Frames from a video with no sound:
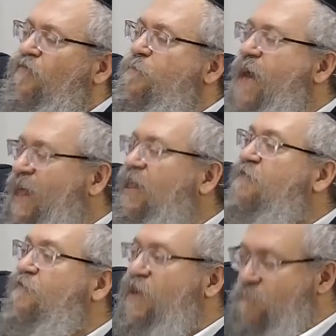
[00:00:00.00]
by
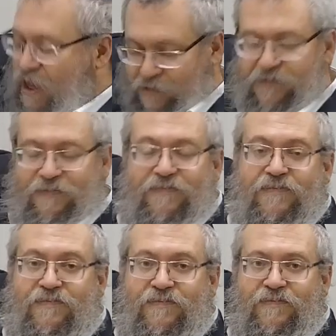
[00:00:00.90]
revealing that the
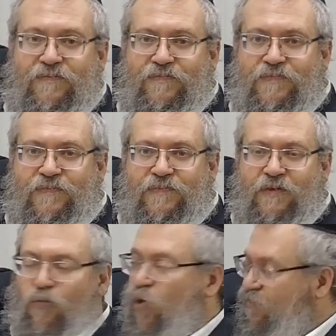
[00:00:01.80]
finite is
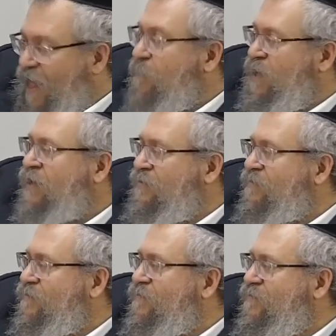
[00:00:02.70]
really, in
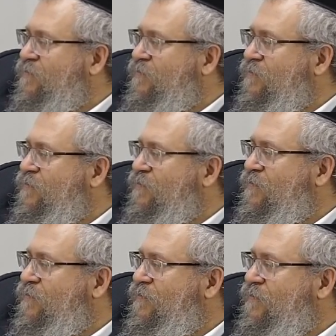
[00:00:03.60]
truth, nothing
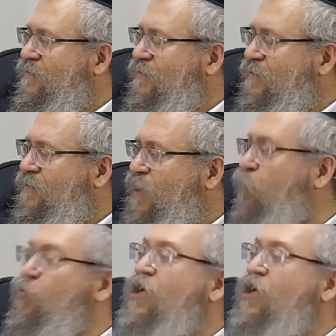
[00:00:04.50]
other than just